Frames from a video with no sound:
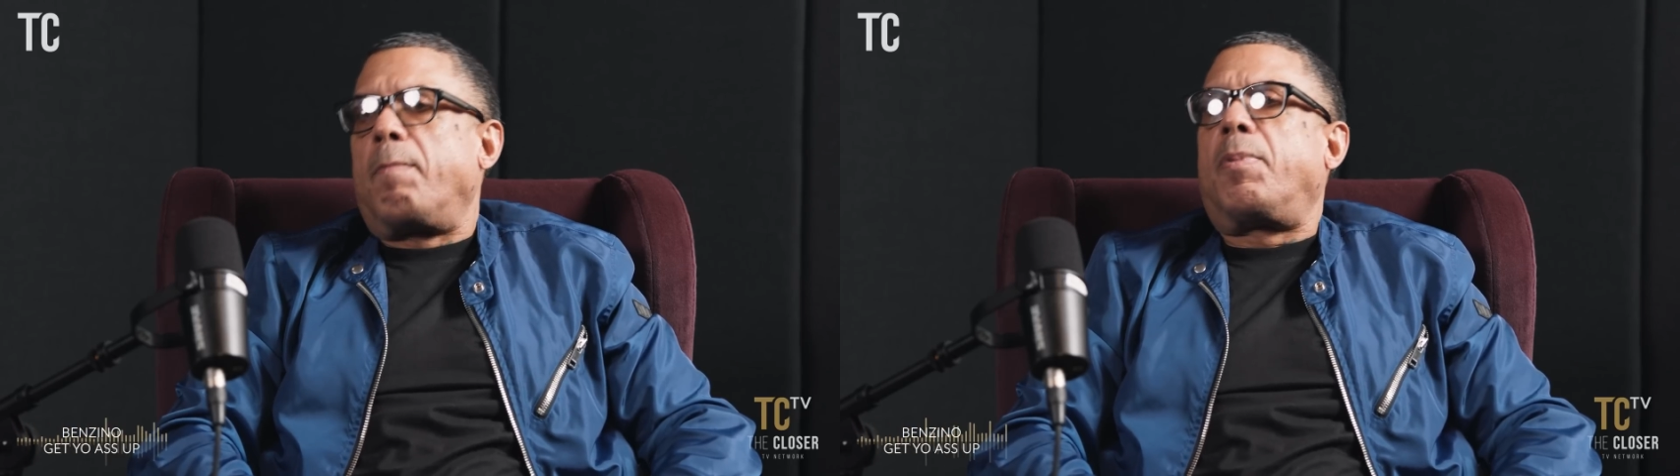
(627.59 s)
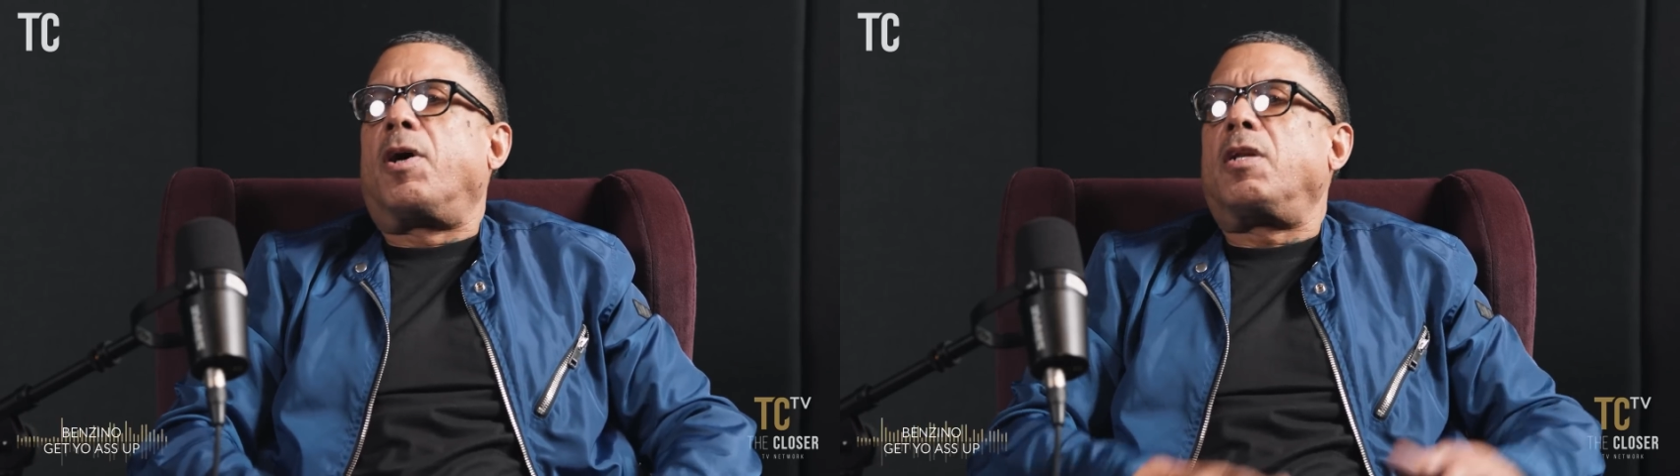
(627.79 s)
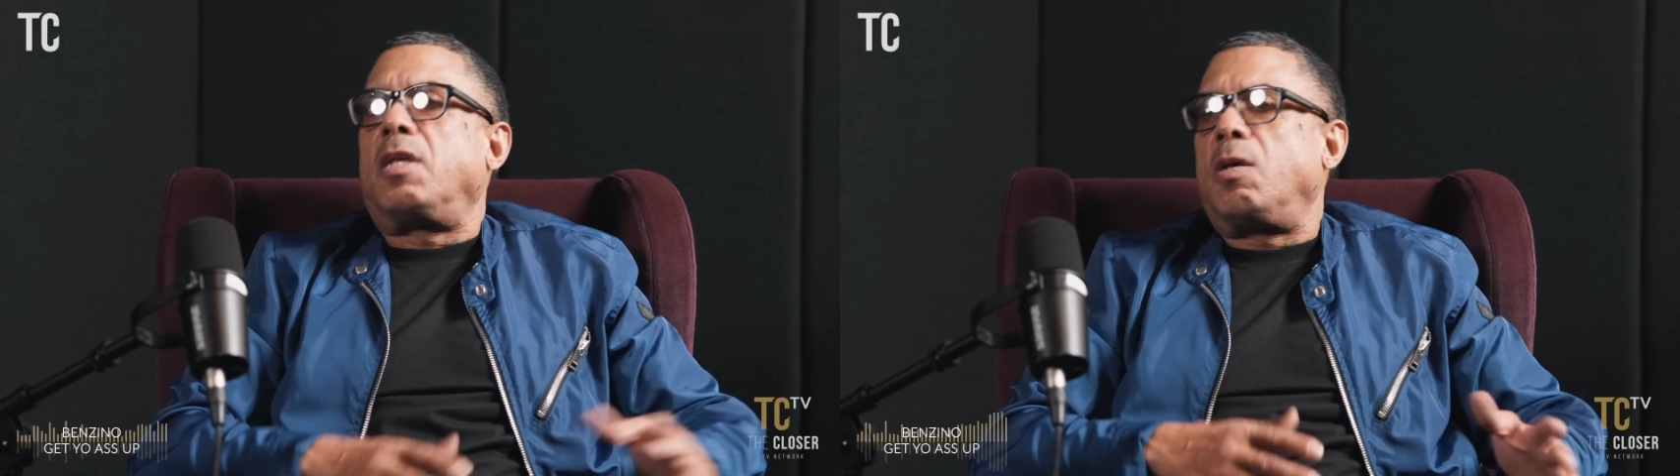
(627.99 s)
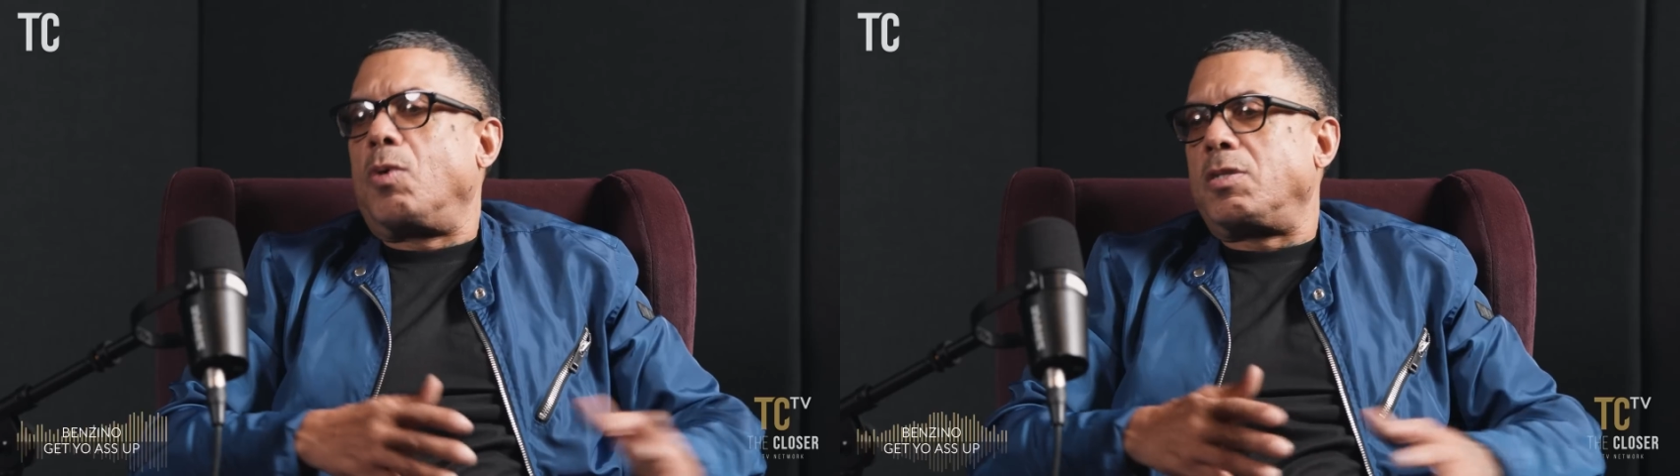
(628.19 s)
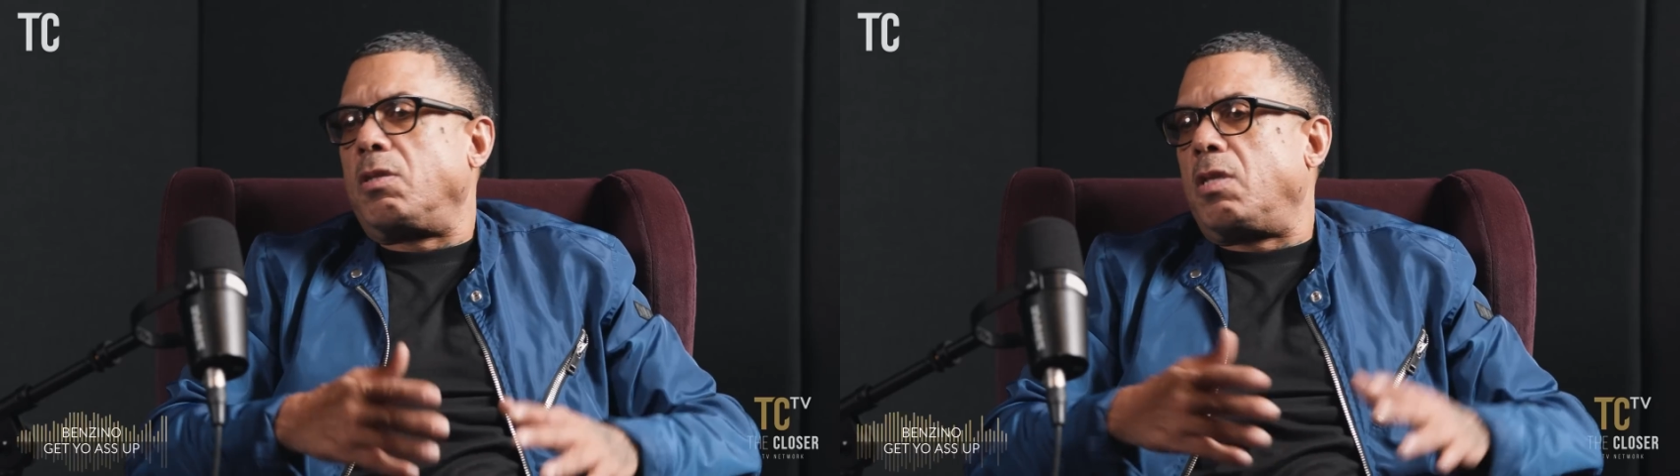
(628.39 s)
but he
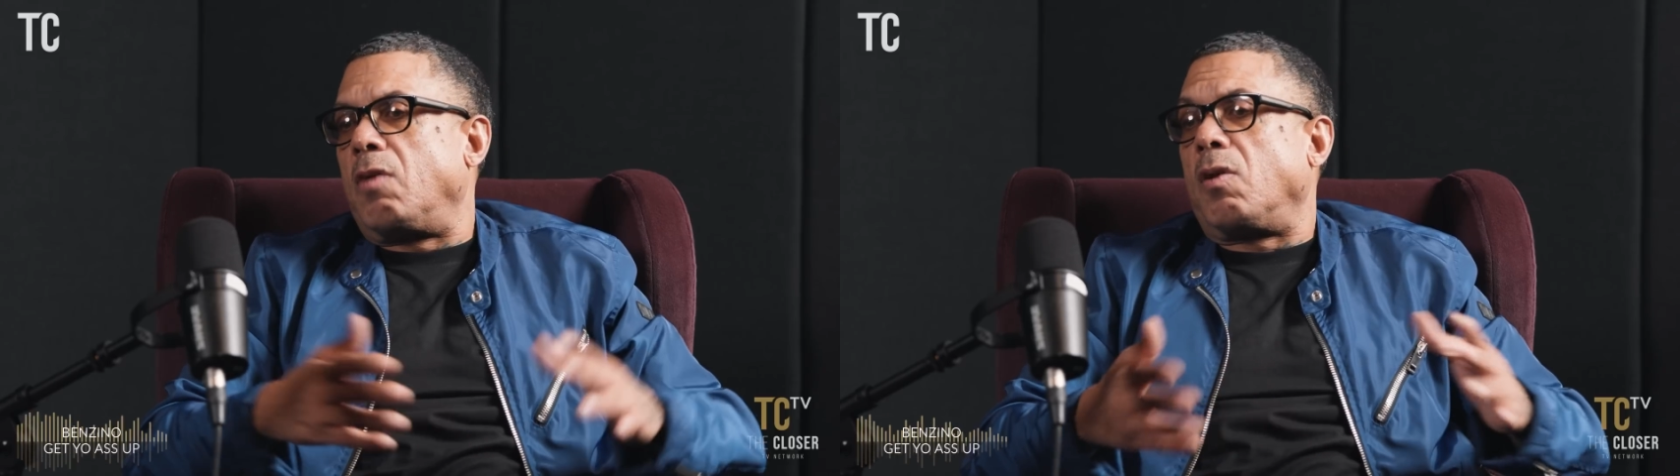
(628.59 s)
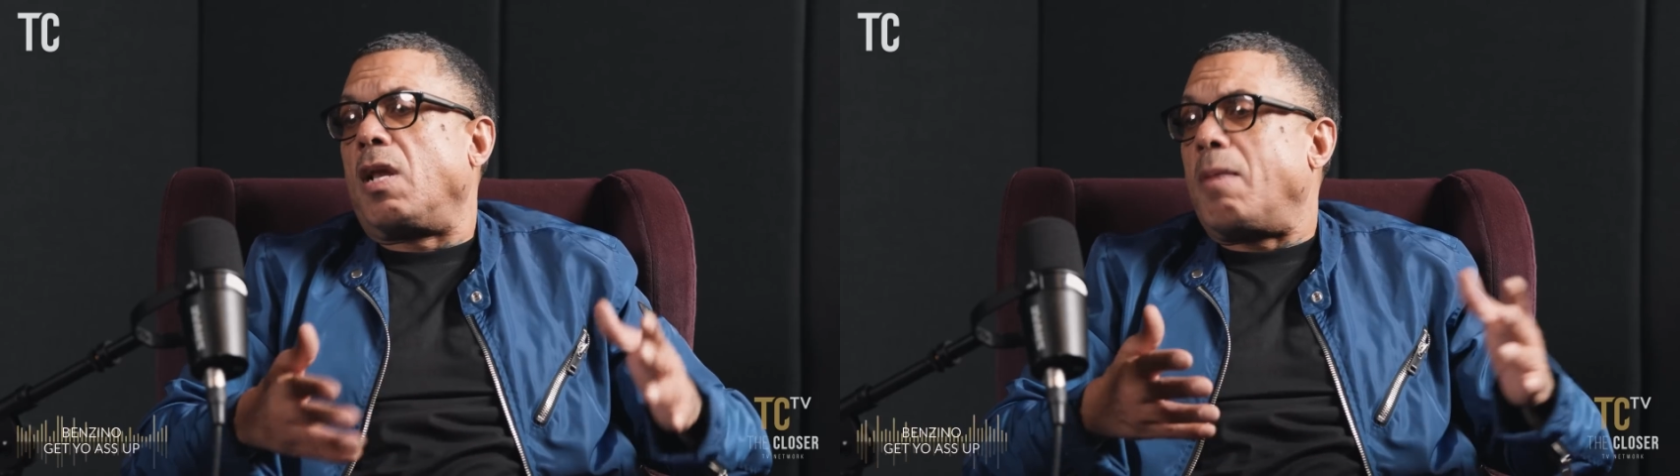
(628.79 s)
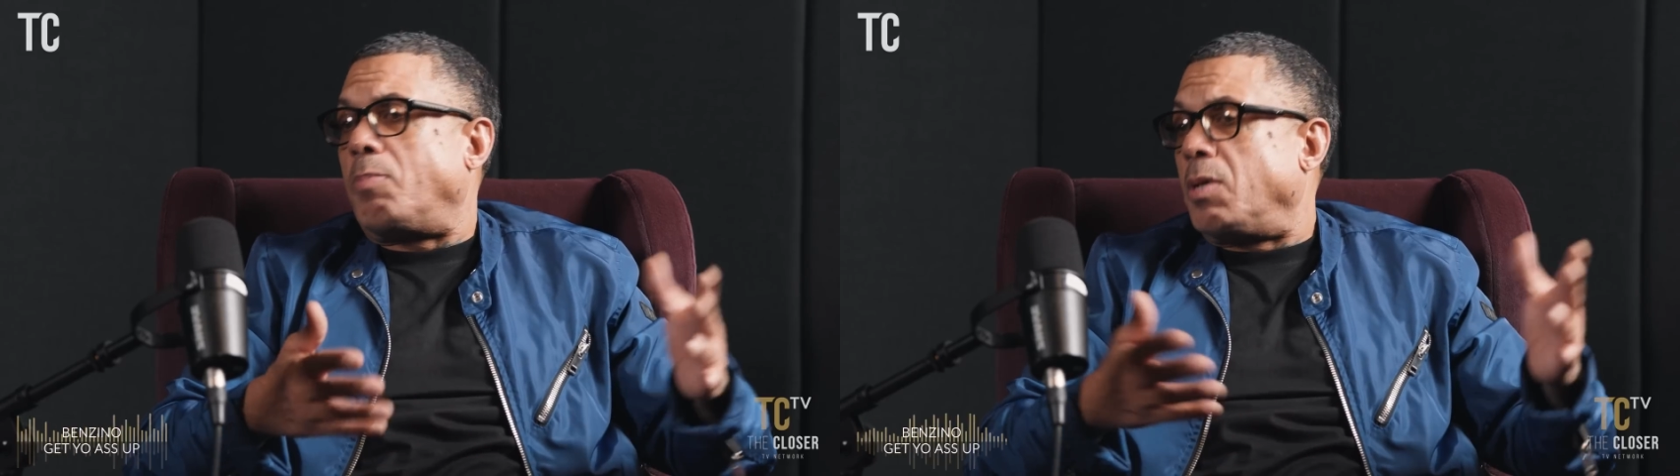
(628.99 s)
wasn't there a lot